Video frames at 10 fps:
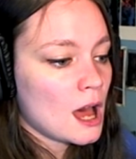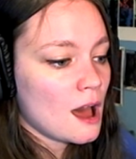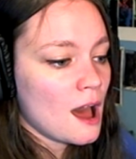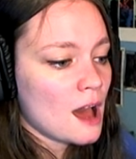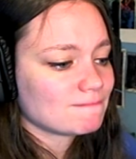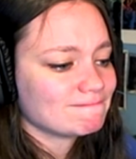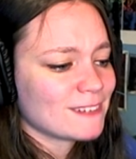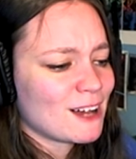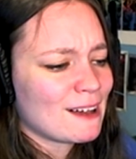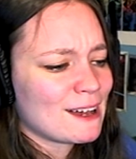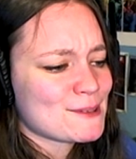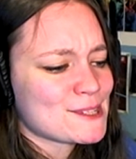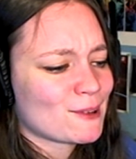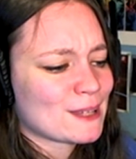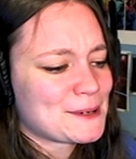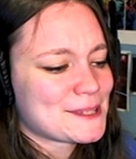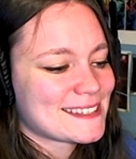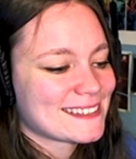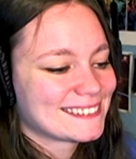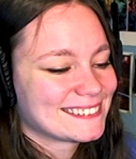I, I was so
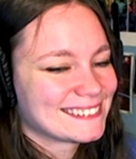close.